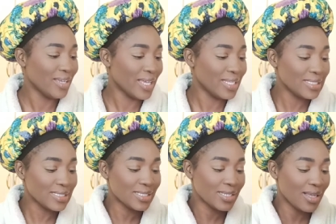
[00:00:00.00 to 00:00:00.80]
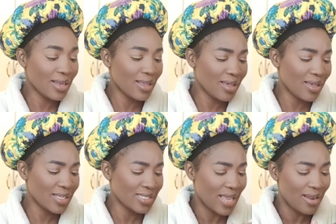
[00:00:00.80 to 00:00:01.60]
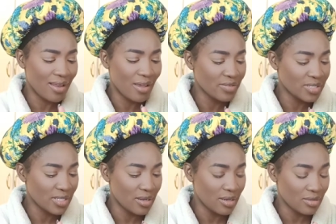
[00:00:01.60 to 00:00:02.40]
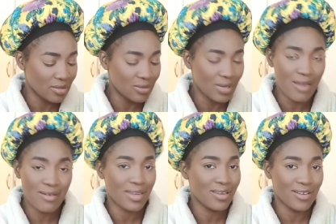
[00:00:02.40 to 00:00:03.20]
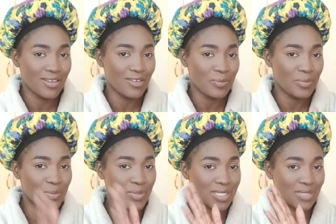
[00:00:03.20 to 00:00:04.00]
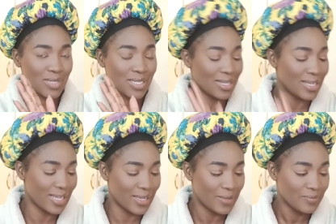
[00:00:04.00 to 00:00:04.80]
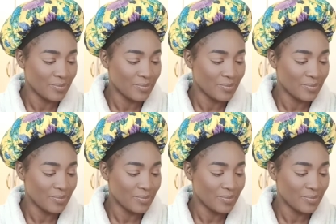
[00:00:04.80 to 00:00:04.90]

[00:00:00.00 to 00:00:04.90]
look at these colors i love sunday school already don't know purple there's no color